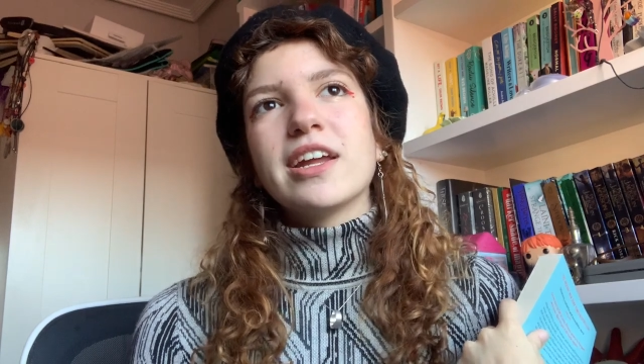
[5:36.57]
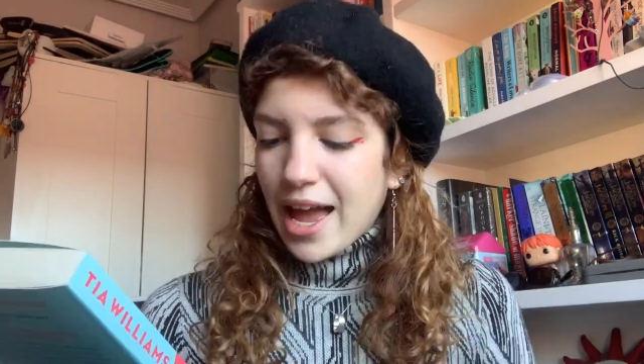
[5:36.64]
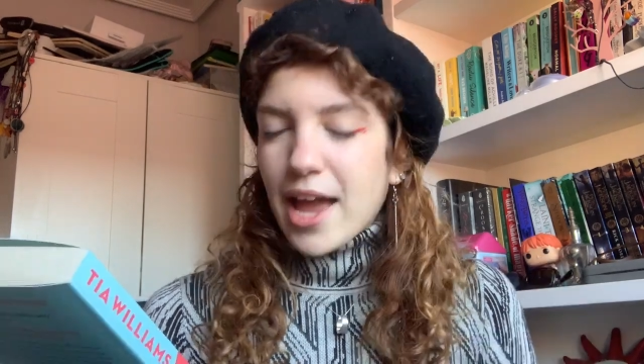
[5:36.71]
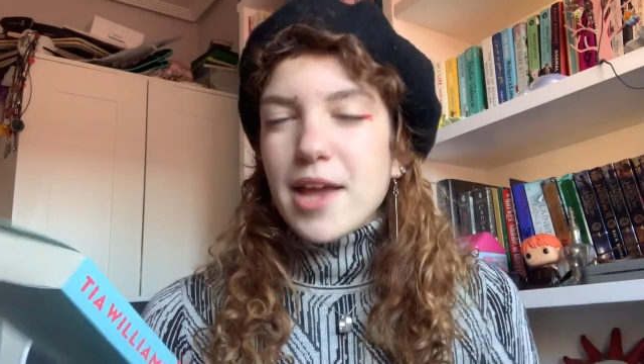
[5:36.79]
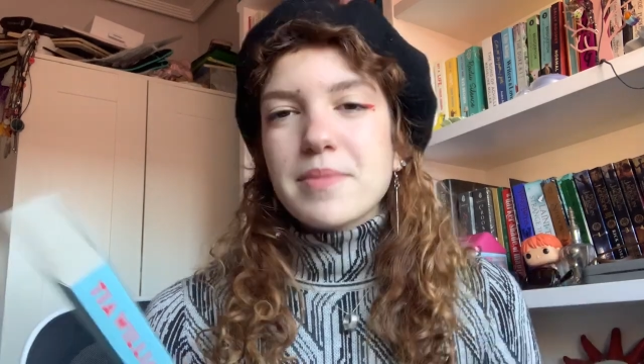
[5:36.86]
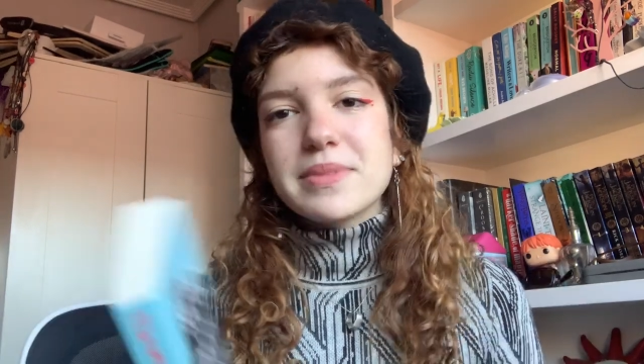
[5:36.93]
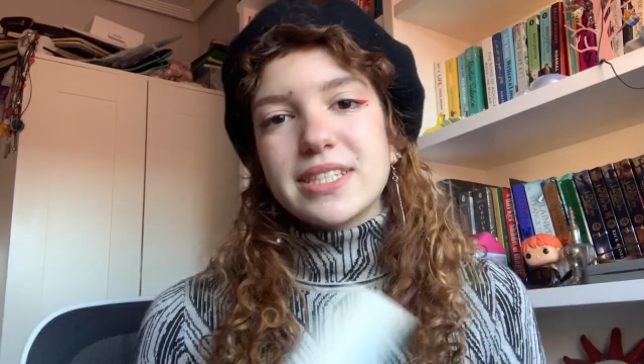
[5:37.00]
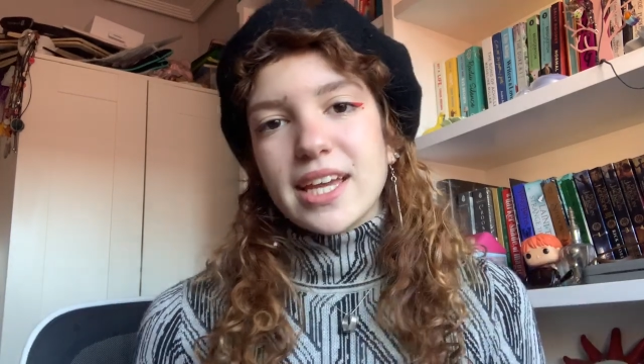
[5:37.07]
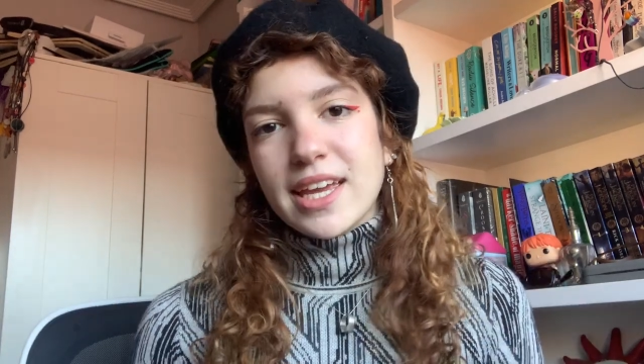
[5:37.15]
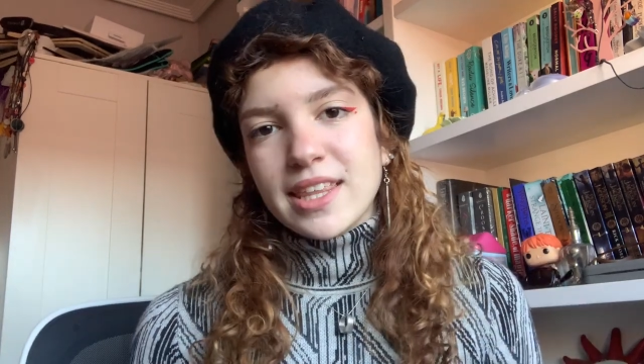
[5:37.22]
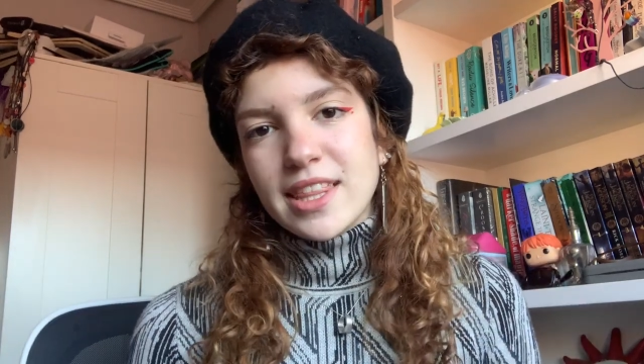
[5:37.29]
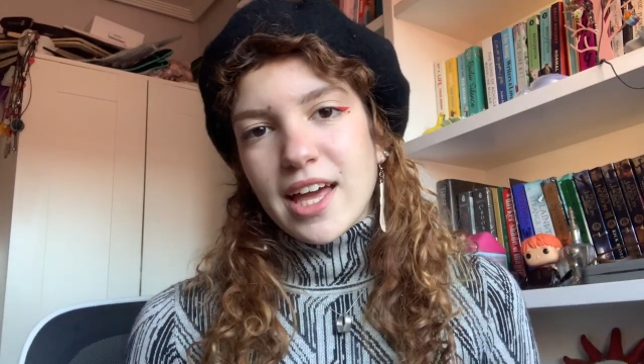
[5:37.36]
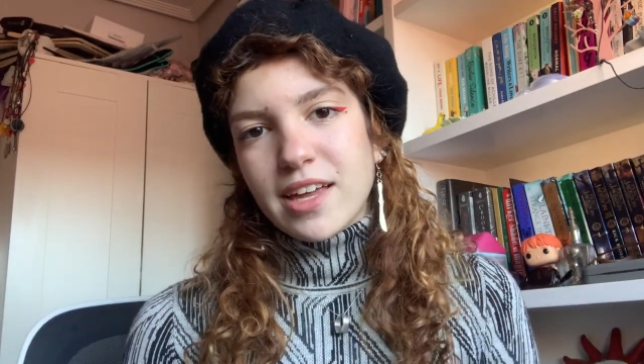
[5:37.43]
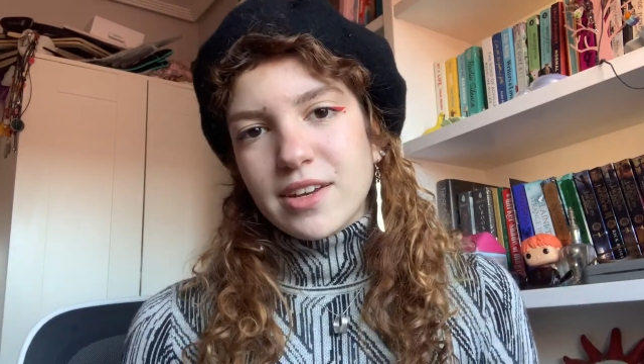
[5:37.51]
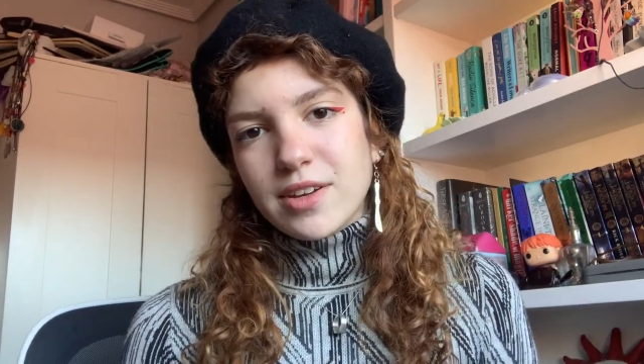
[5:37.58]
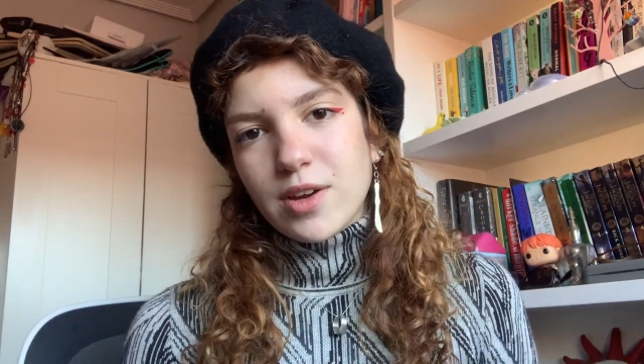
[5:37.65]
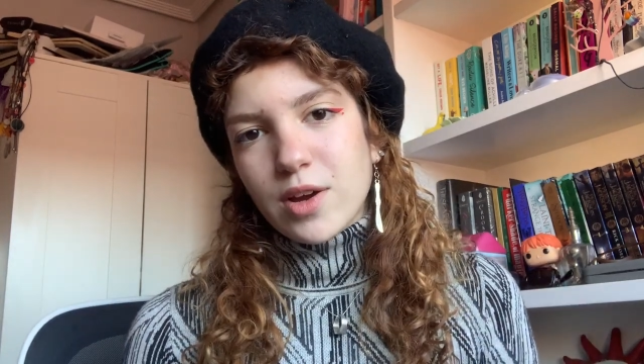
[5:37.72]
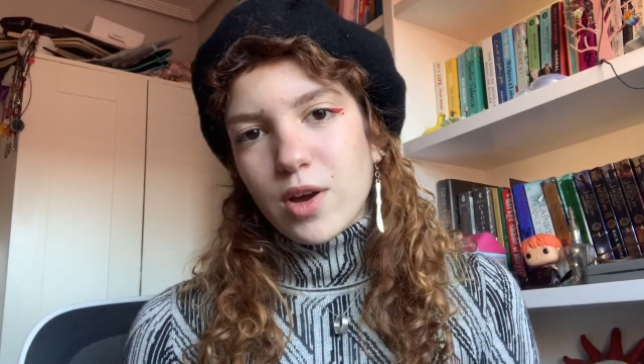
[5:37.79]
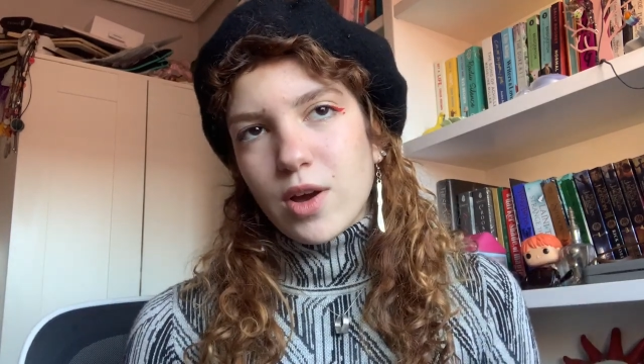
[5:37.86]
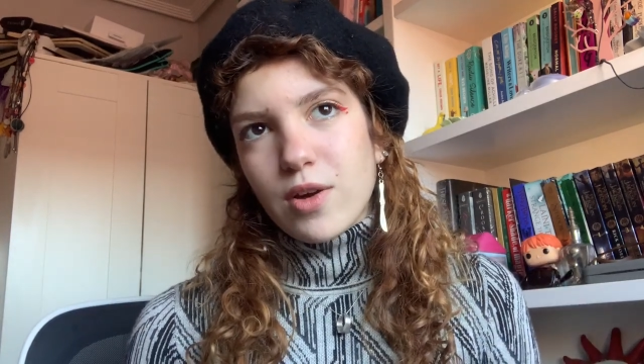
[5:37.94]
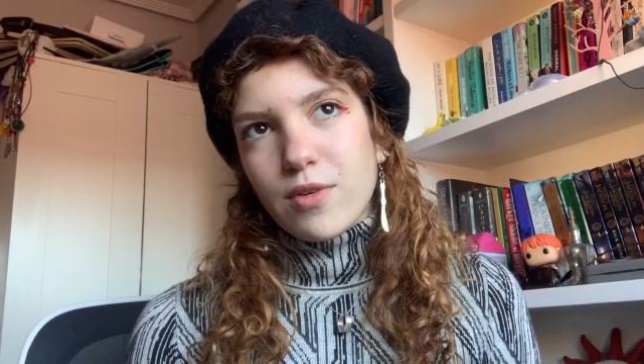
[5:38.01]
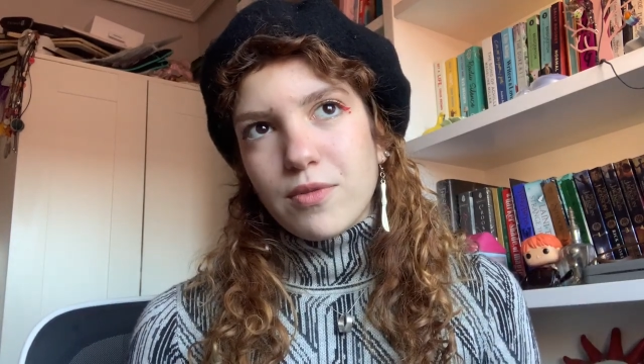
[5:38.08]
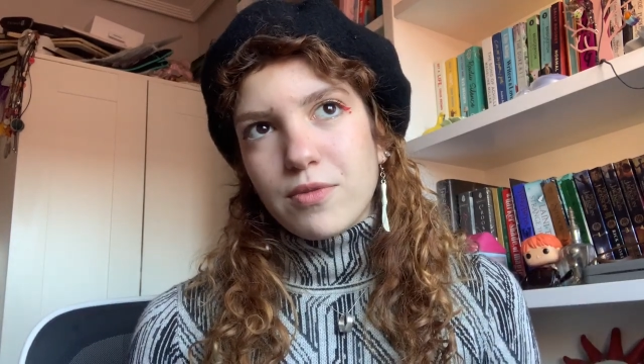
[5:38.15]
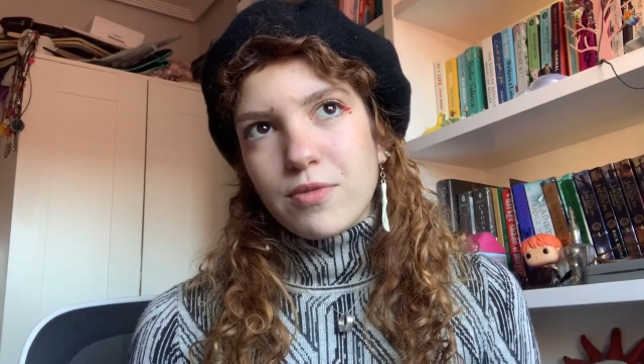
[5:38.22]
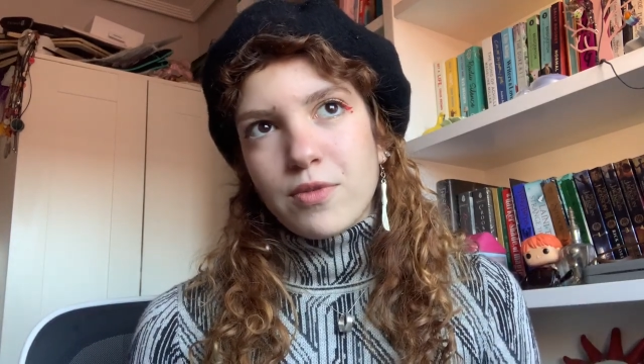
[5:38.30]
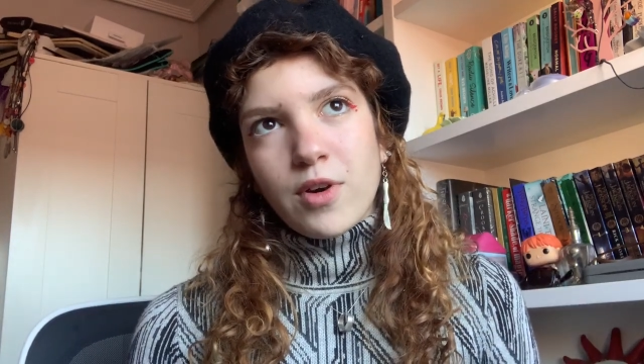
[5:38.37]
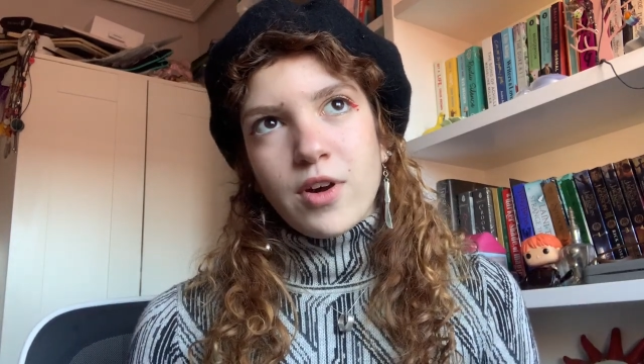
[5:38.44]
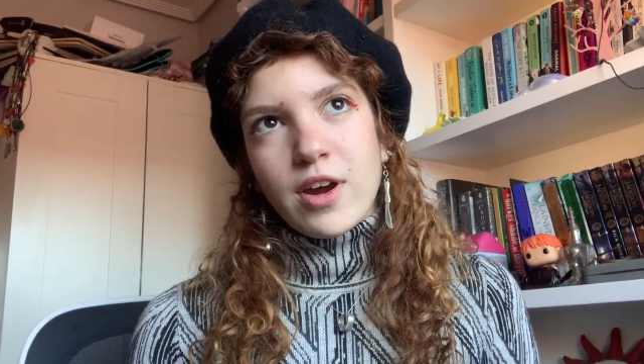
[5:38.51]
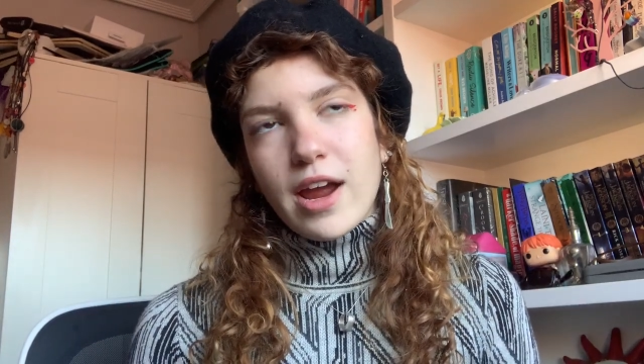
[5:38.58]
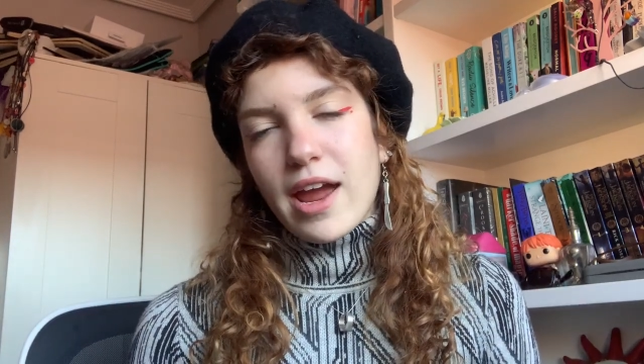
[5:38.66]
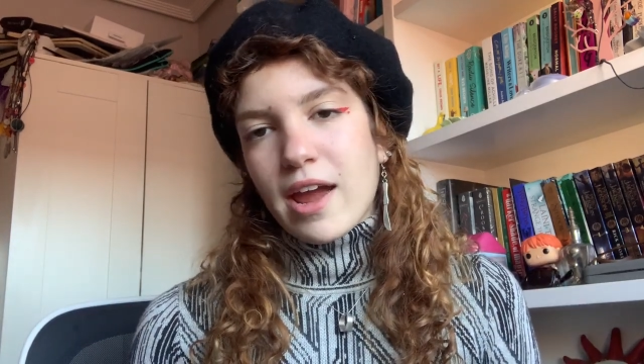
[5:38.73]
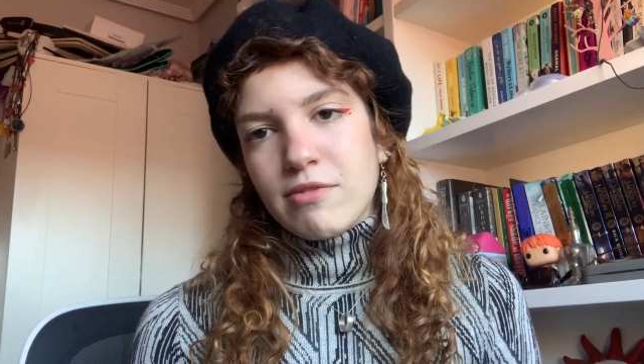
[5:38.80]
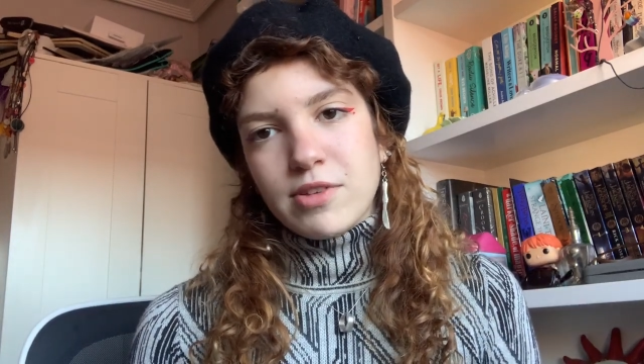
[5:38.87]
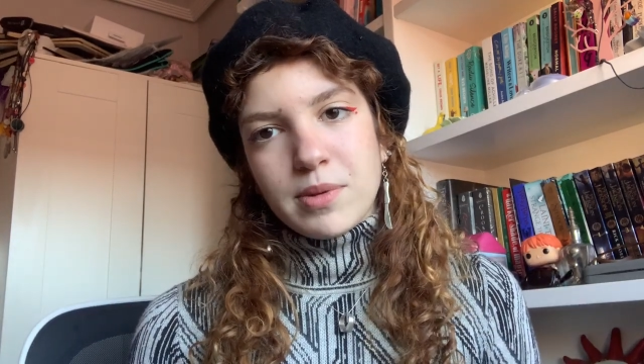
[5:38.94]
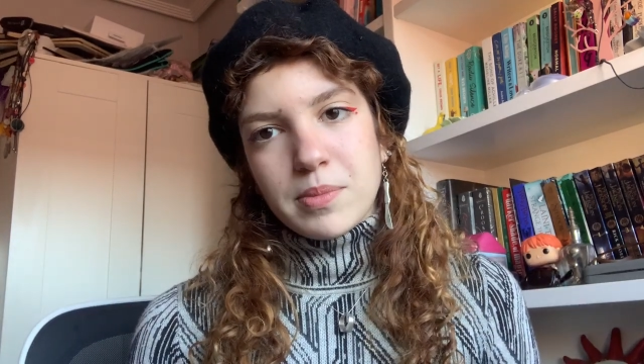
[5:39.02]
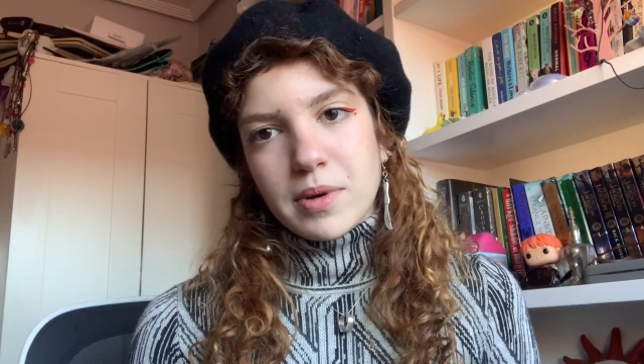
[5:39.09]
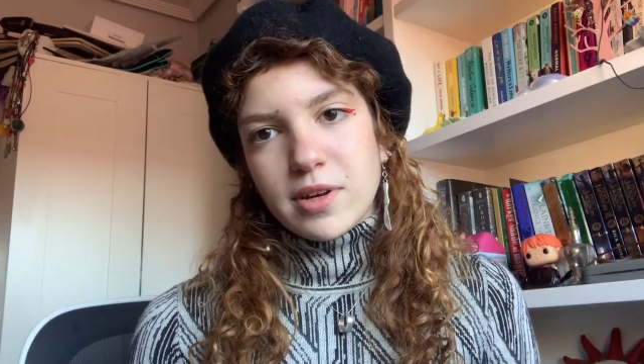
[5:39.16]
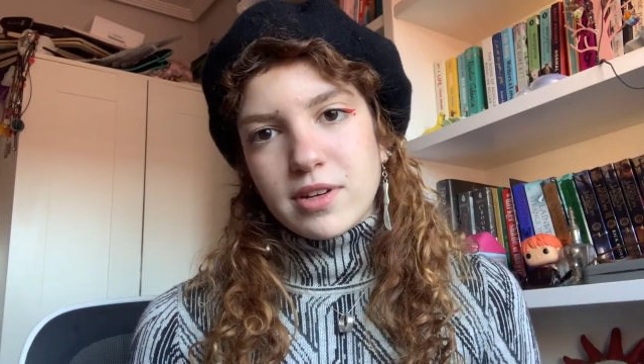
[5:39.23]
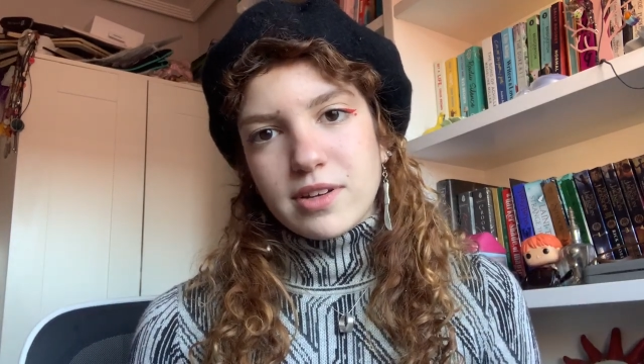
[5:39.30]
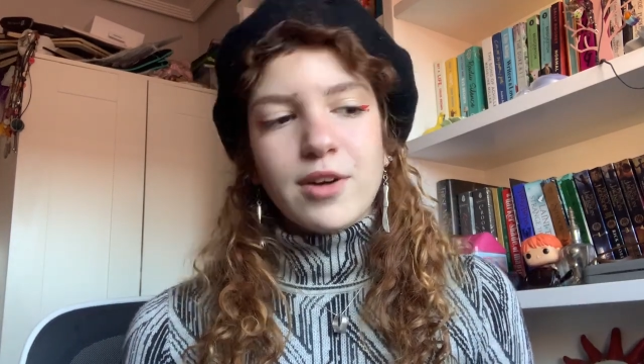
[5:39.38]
I am saying that for every book.